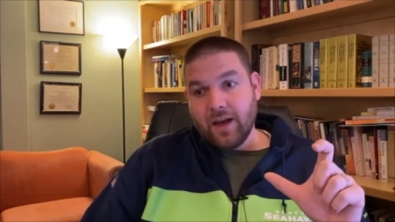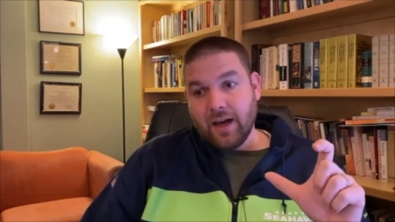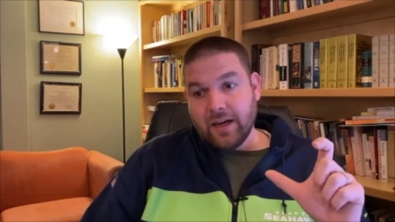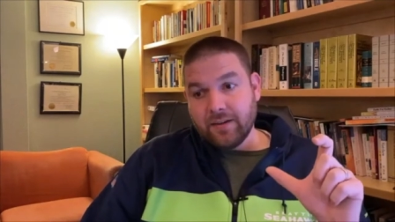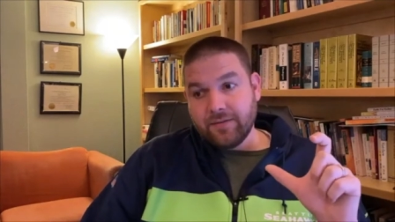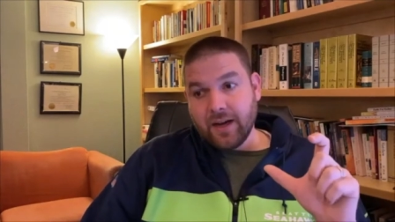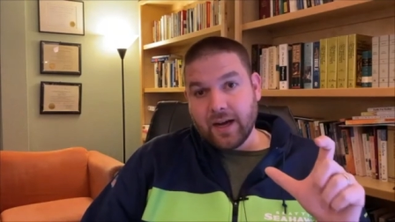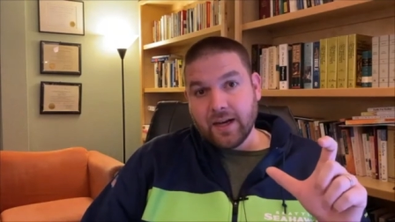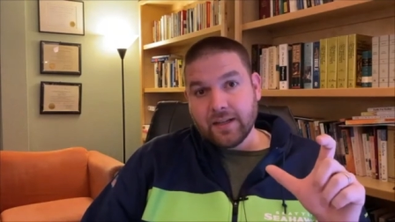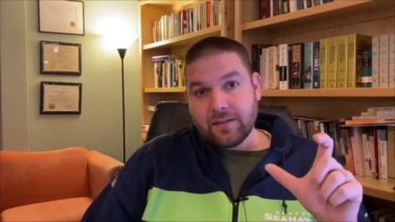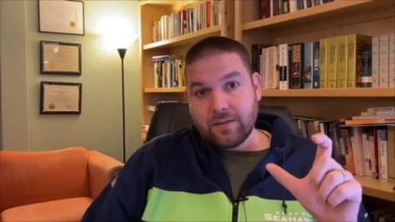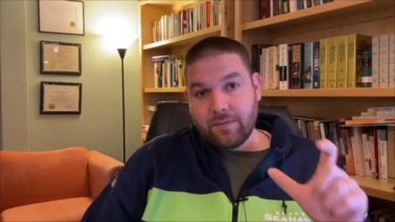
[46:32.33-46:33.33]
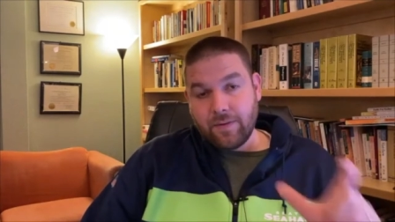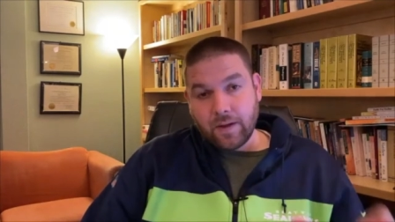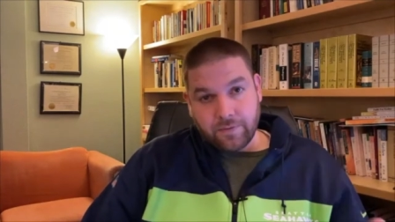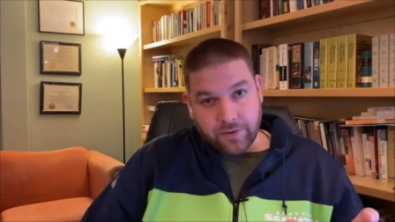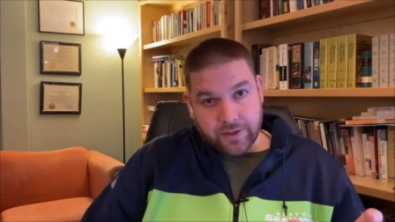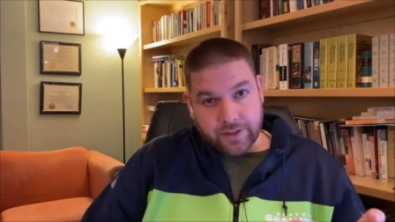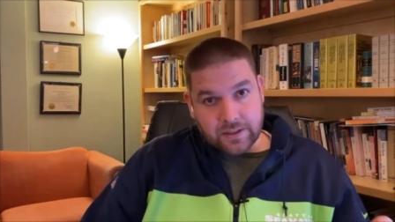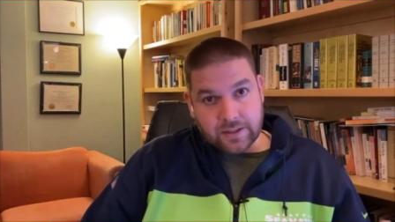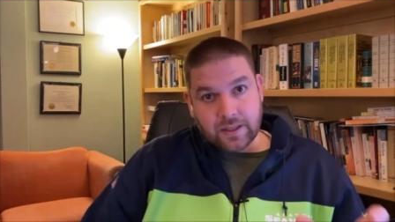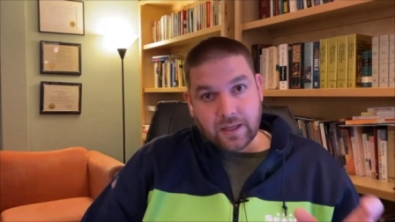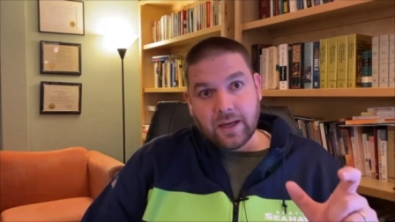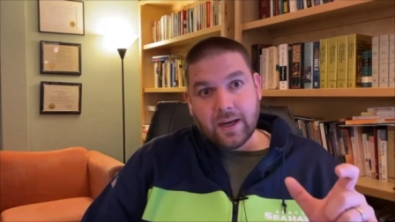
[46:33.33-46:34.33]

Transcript: of God's faithfulness,